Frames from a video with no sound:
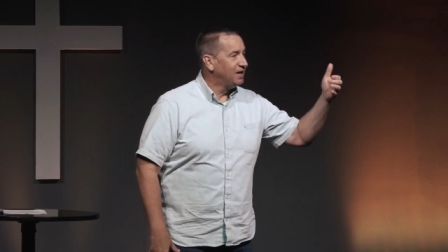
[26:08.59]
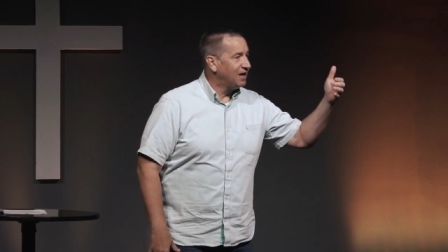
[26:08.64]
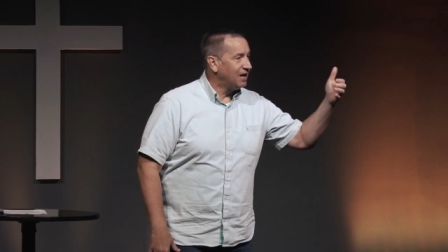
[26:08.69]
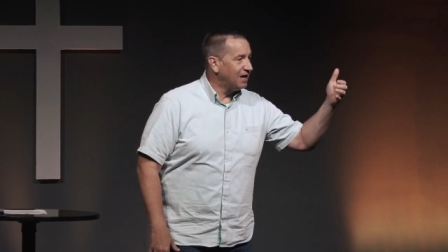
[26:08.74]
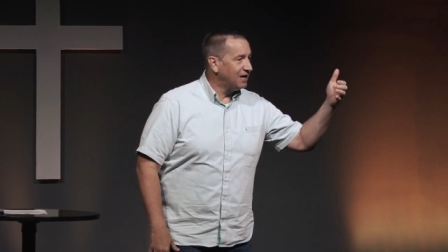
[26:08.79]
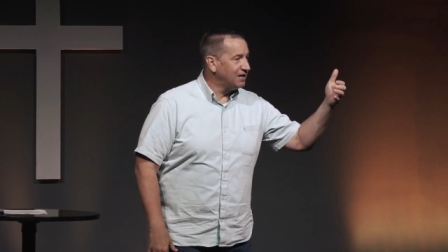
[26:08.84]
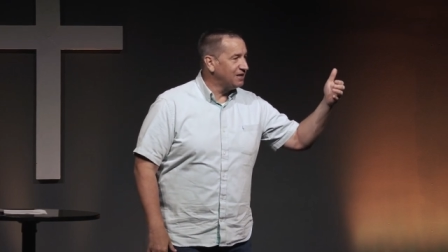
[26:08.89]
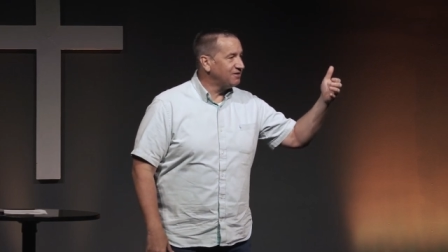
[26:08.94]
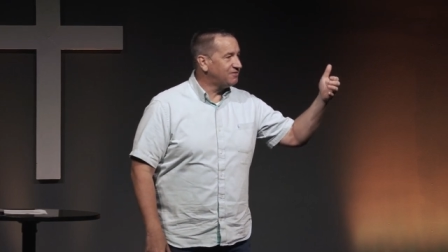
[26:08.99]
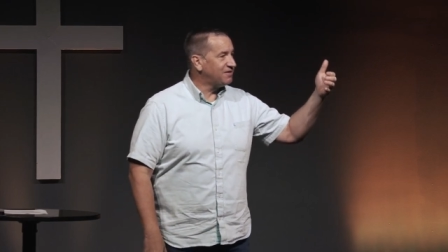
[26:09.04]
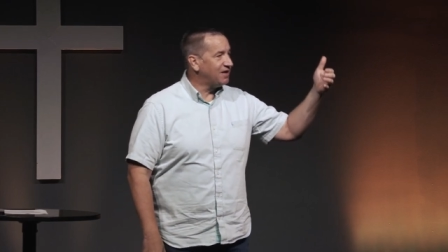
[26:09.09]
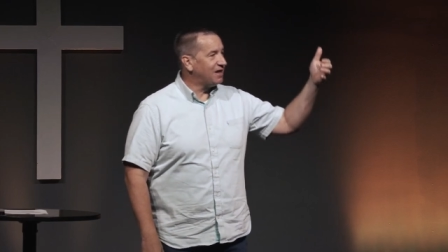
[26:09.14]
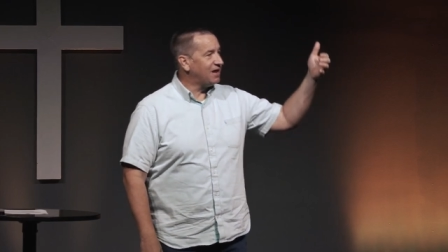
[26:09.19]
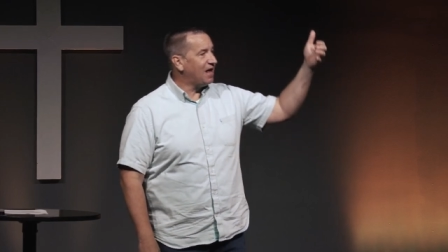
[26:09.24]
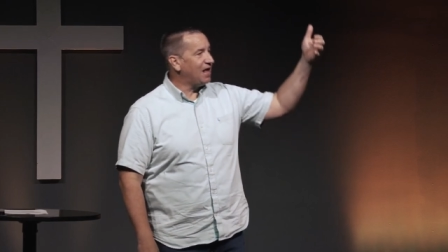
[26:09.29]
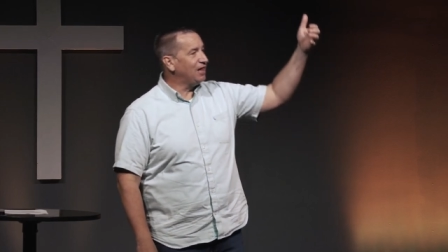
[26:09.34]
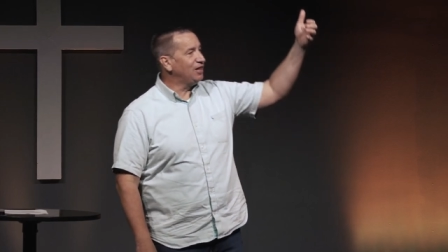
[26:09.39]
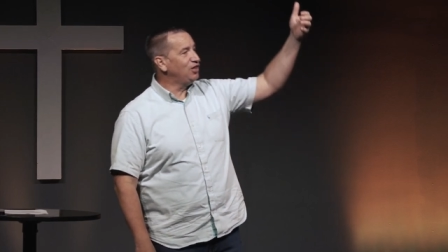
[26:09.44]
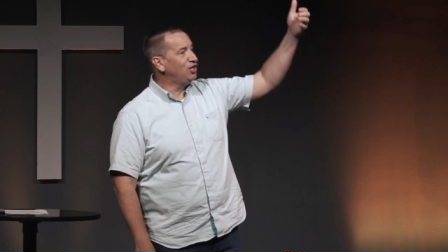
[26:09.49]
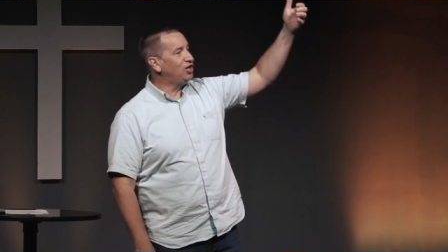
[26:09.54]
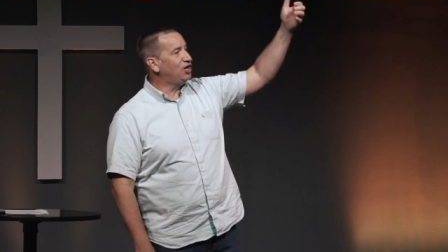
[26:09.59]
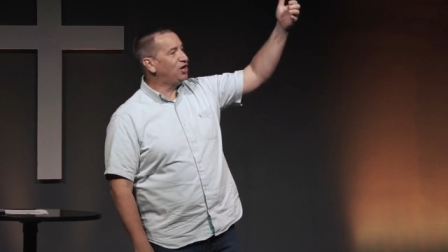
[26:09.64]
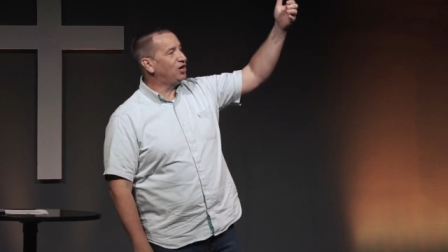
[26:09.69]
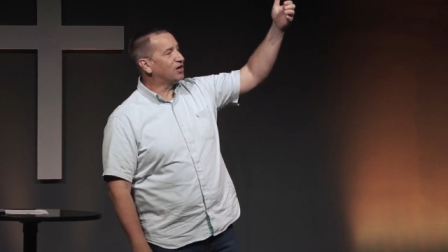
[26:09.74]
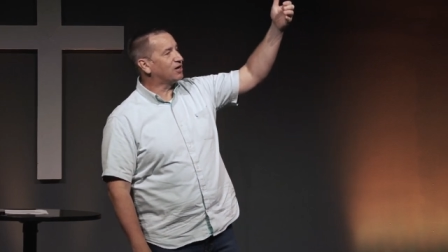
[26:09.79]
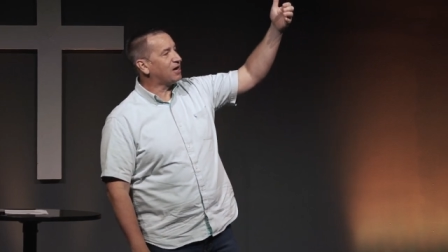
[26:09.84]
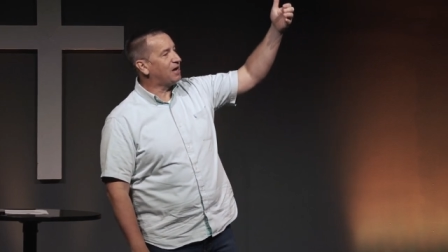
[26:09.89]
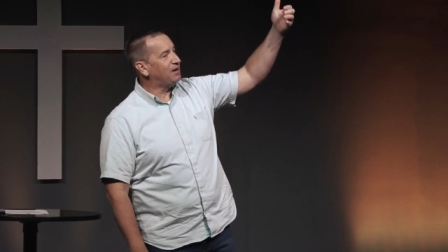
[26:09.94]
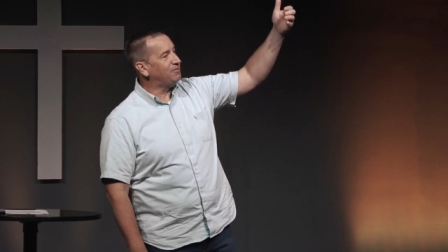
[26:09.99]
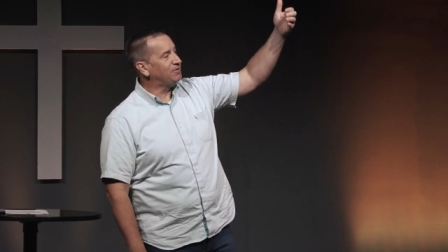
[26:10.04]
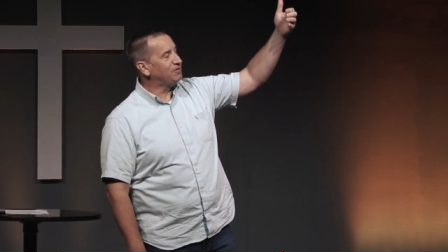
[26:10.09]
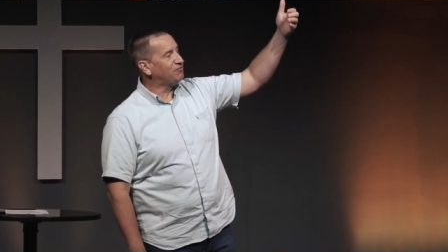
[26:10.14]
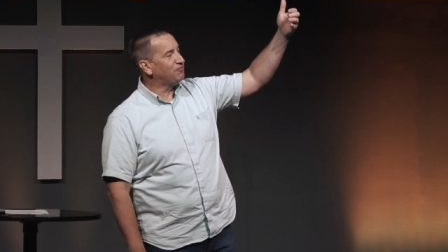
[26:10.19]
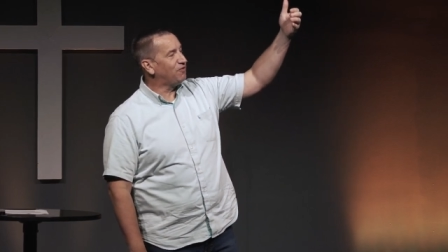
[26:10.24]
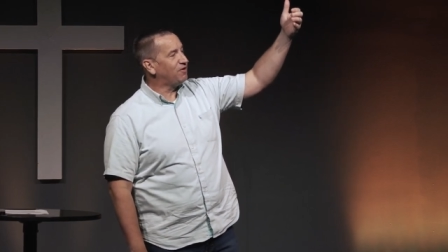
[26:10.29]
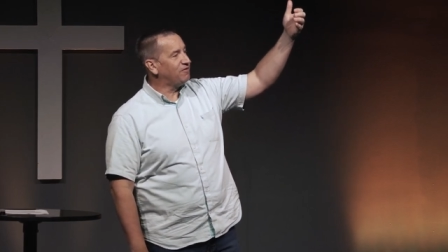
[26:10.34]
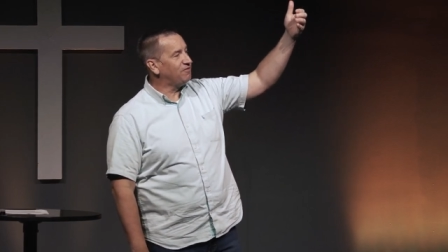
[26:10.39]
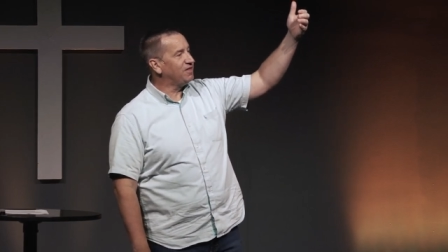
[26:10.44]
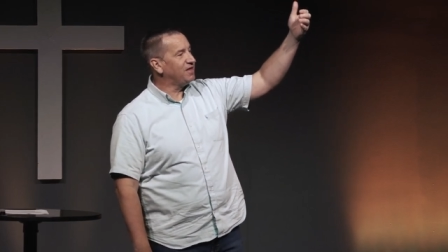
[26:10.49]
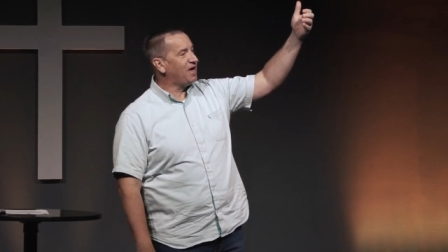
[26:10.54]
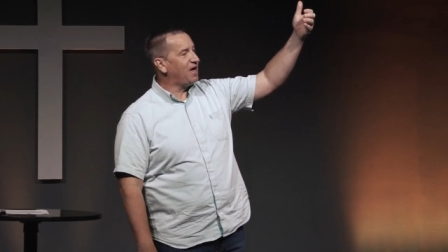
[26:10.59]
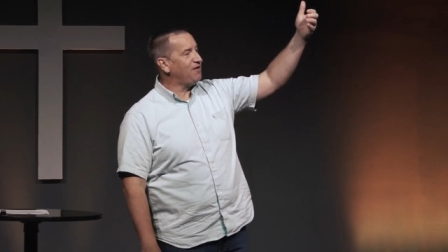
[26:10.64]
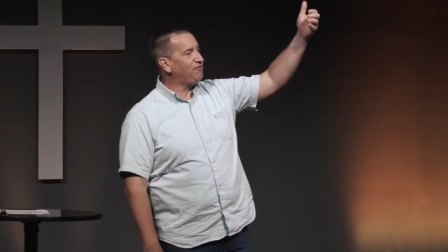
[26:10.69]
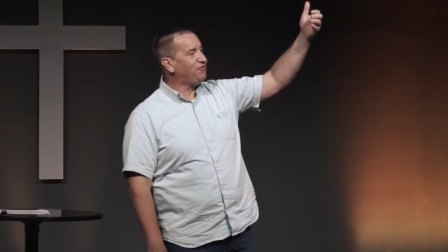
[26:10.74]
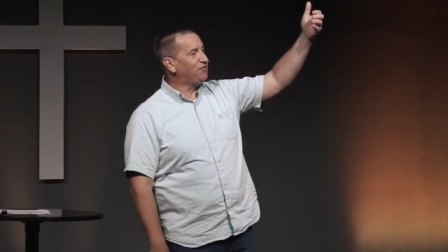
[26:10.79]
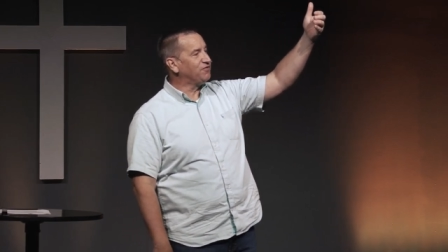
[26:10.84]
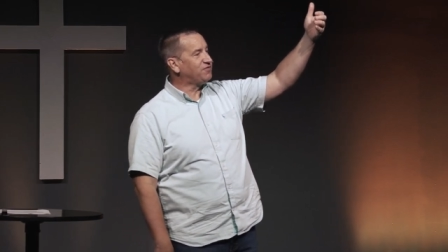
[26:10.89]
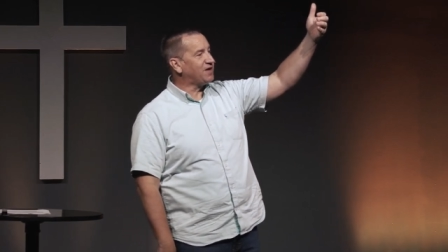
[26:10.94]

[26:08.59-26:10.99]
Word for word: And he said, Hey, look, I'm in front of the Eiffel